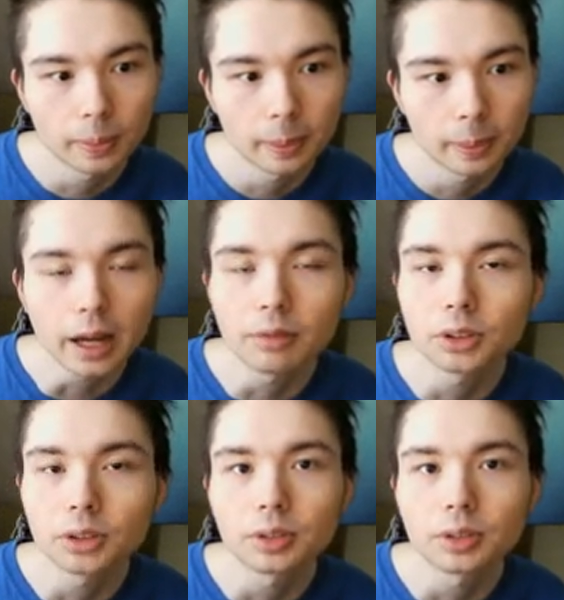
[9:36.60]

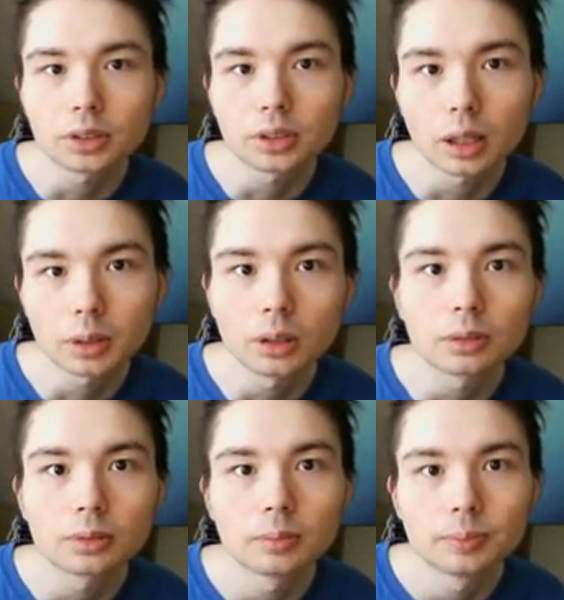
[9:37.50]
Everything is coming
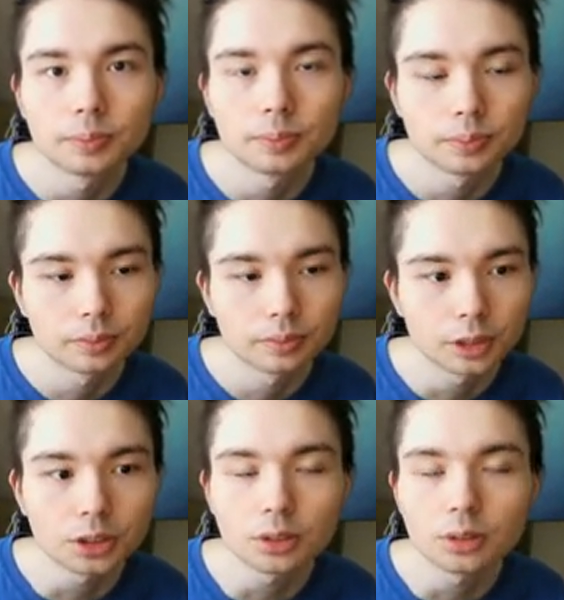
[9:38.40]
off.
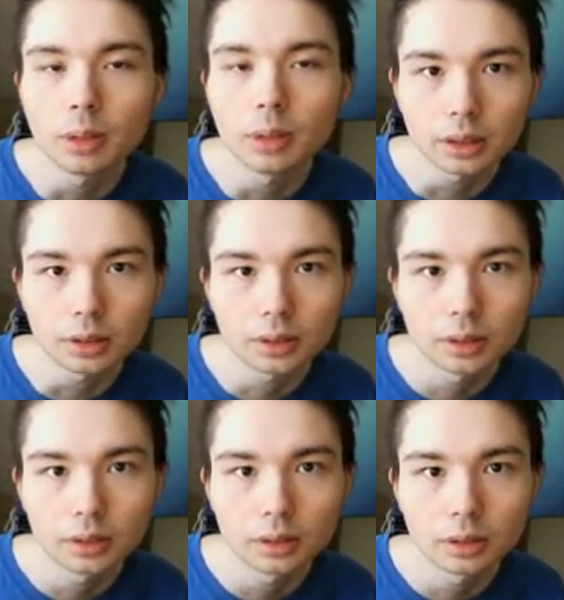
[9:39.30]
This is mate,
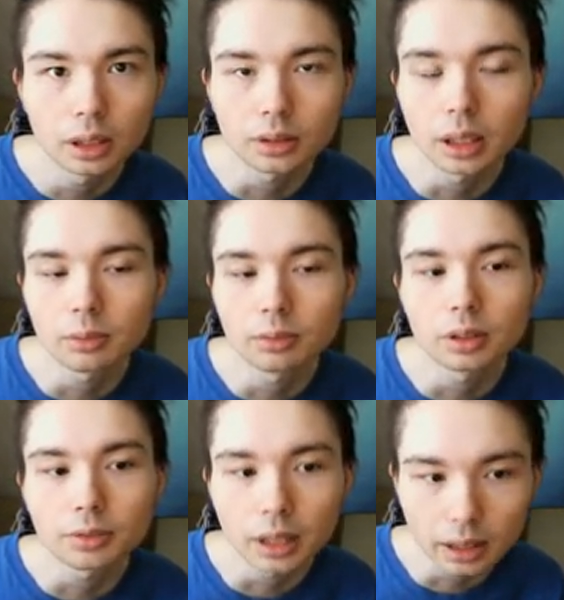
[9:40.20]
except for
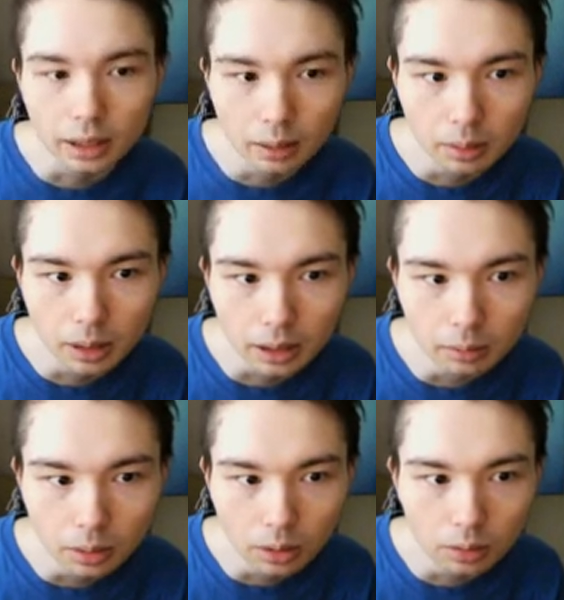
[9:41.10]
the fact that black can
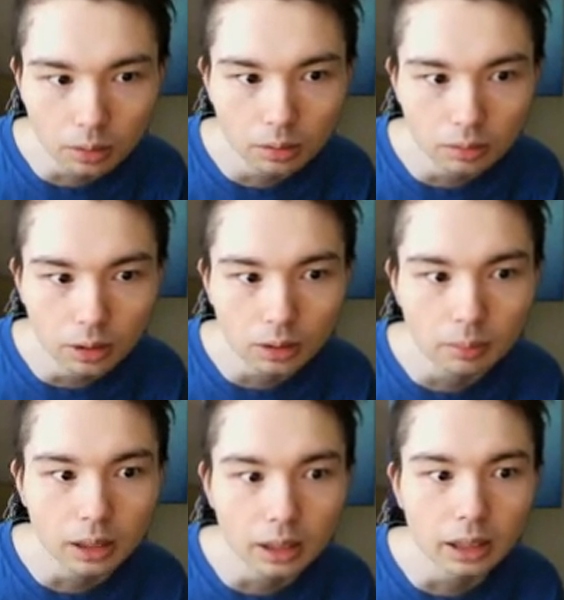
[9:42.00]
block with the rook,
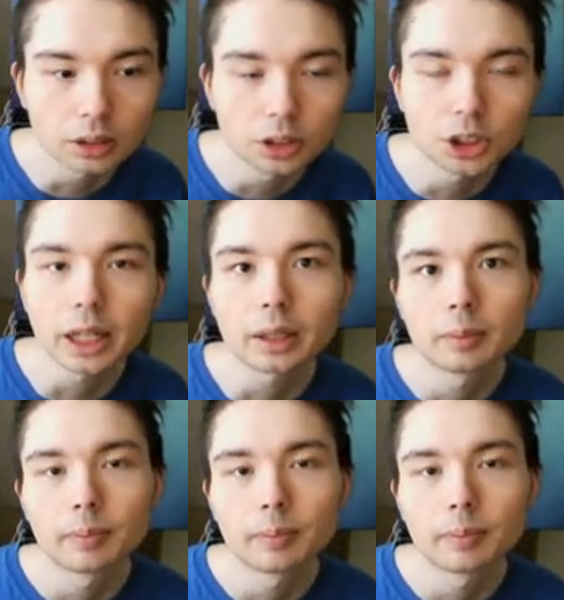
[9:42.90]
but then check.